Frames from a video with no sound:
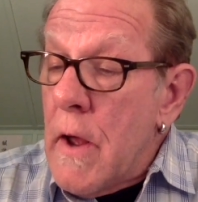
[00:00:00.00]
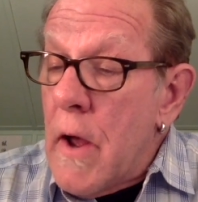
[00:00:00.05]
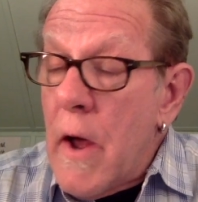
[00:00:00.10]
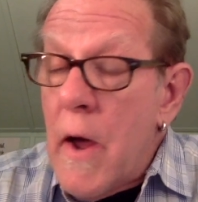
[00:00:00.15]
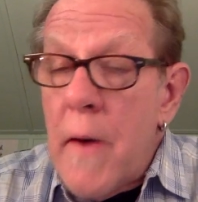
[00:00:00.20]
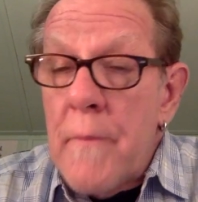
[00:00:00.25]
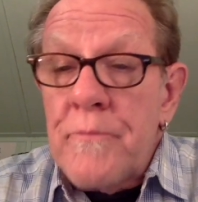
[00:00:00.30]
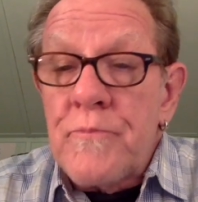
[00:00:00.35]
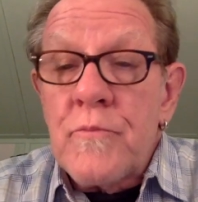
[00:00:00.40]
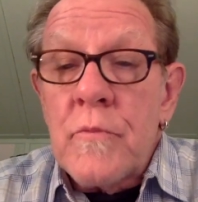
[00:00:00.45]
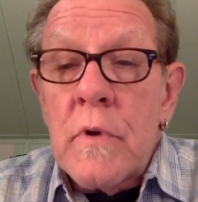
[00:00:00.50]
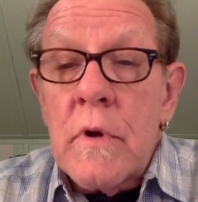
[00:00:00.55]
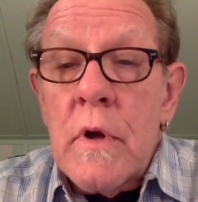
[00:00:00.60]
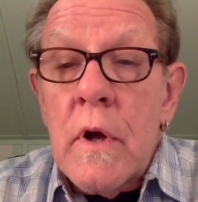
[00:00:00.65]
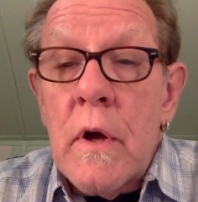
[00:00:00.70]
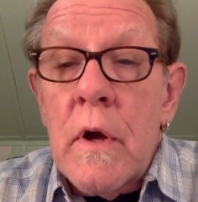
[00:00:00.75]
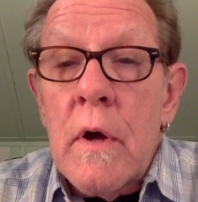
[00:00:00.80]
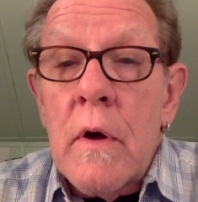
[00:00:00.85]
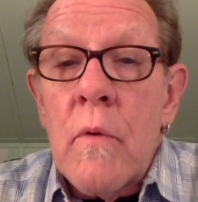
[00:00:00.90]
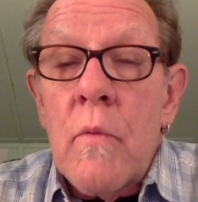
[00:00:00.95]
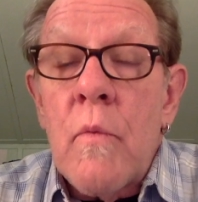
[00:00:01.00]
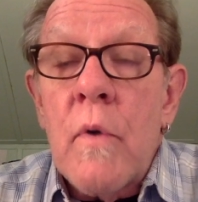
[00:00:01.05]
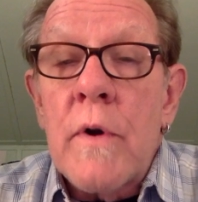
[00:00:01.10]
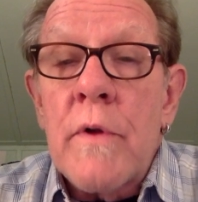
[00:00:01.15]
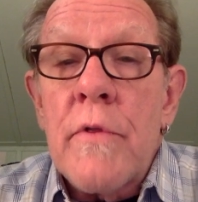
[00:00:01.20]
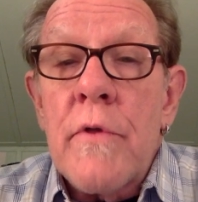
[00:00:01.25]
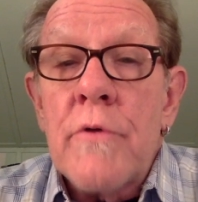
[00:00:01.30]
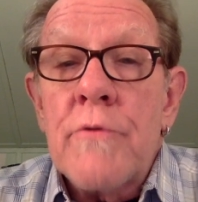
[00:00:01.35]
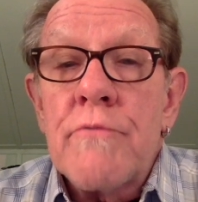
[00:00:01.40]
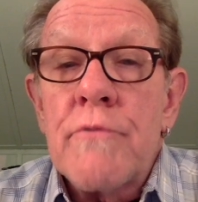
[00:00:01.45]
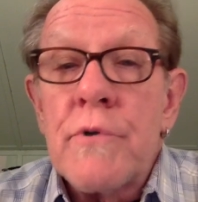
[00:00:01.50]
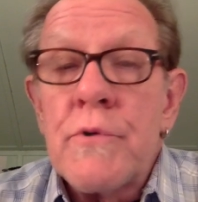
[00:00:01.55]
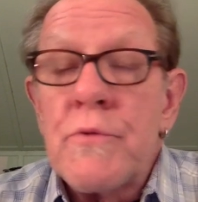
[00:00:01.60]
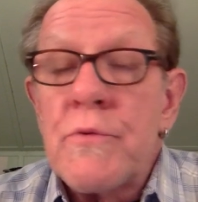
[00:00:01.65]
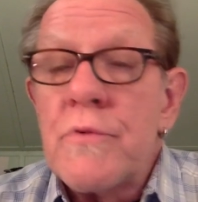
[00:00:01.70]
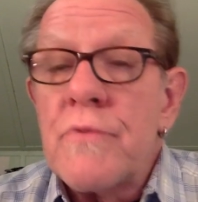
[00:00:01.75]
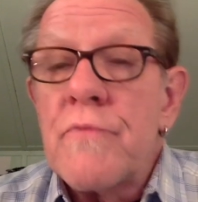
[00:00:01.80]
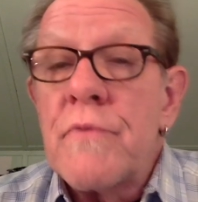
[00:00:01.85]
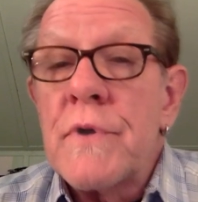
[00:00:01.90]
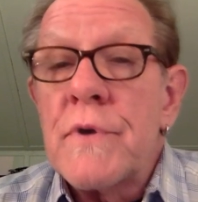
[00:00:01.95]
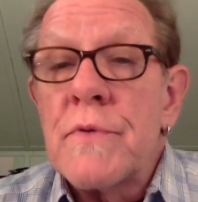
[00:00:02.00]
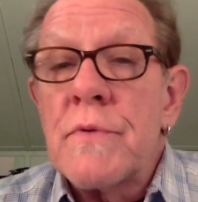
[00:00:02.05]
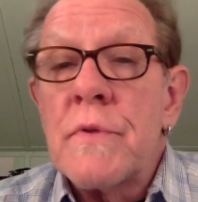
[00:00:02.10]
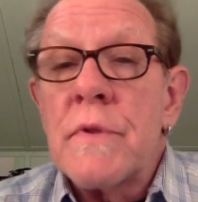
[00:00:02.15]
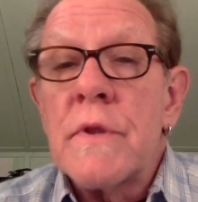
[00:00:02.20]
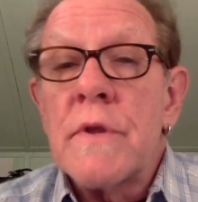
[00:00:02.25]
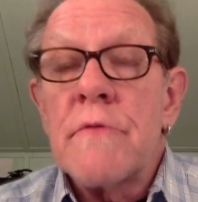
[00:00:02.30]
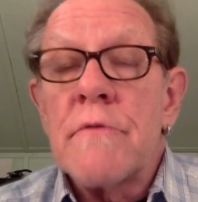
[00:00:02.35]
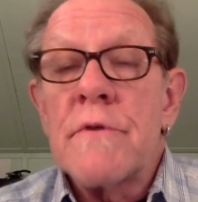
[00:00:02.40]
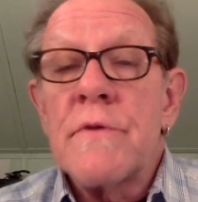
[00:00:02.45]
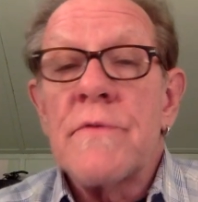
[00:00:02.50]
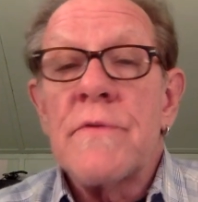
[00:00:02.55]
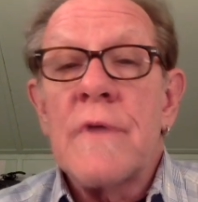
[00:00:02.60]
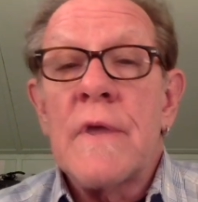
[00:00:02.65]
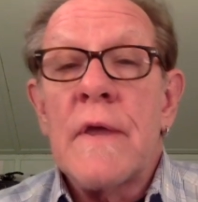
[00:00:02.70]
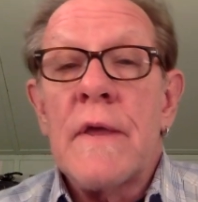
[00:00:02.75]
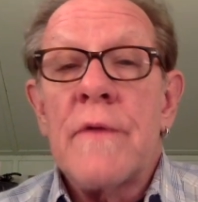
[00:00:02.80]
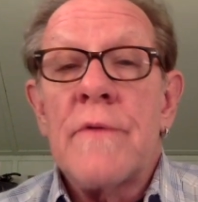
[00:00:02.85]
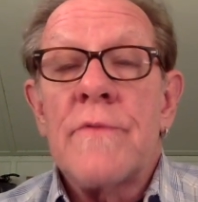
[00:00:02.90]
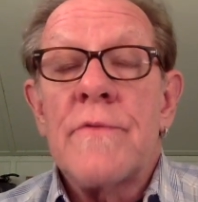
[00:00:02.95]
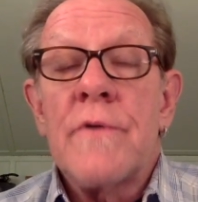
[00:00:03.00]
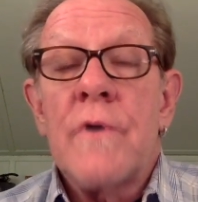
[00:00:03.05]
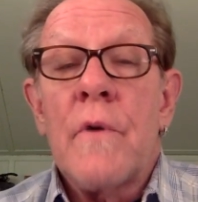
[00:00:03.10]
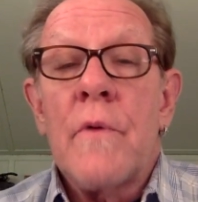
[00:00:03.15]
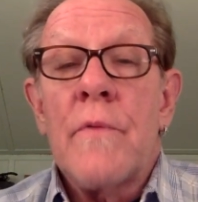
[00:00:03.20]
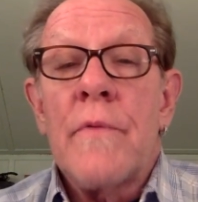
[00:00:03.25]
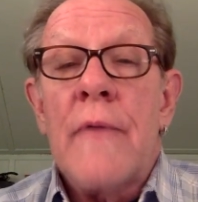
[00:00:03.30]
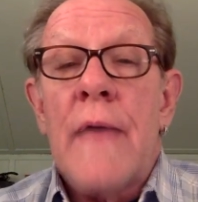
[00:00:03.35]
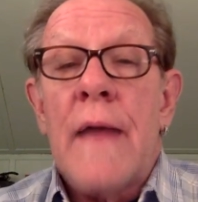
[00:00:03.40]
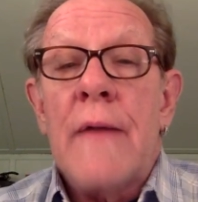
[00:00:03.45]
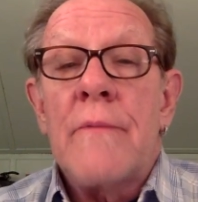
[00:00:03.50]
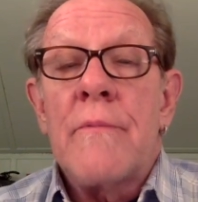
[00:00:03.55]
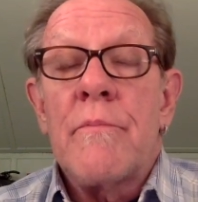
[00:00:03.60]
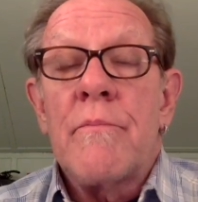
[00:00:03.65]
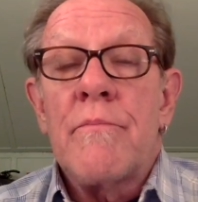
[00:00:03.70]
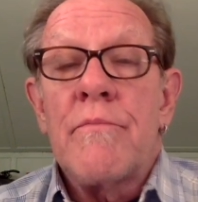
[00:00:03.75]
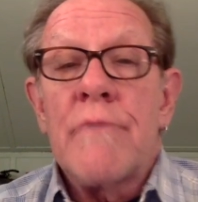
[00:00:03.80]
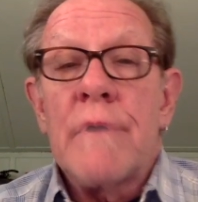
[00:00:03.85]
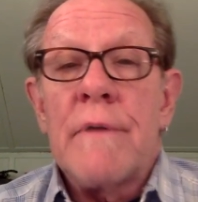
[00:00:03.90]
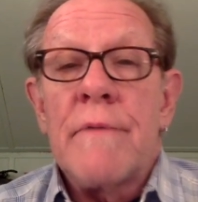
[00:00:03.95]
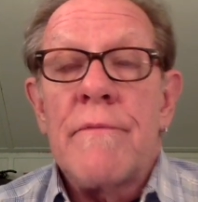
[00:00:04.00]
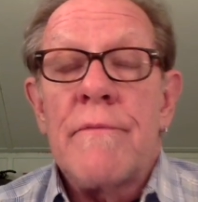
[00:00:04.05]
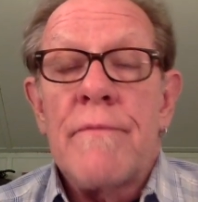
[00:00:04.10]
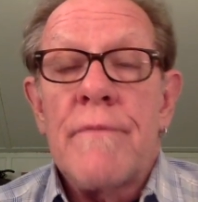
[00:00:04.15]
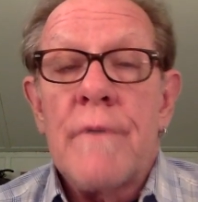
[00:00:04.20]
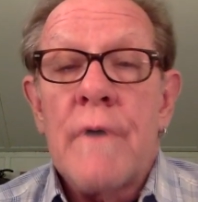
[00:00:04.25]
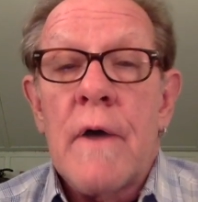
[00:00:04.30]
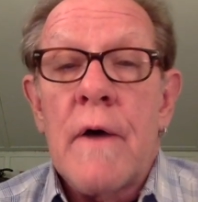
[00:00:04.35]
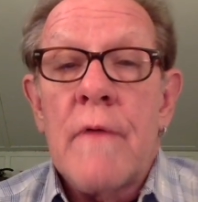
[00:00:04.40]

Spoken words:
One of those routes was visual literacy, and so that brief